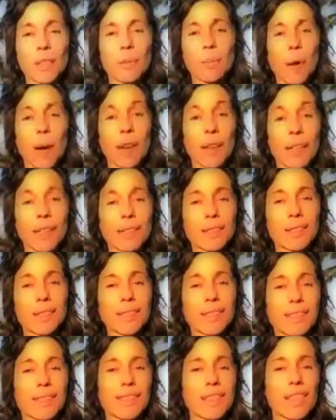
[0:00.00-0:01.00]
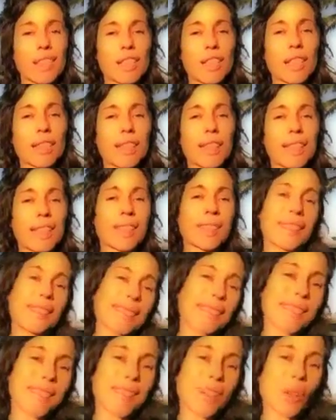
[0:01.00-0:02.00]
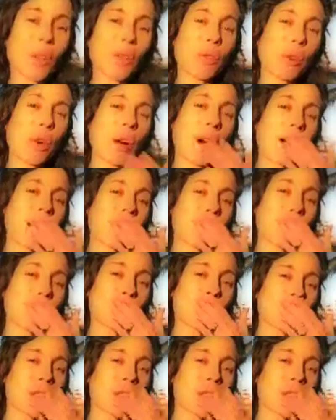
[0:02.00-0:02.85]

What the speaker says: in the park as the sun is shining. Au revoir.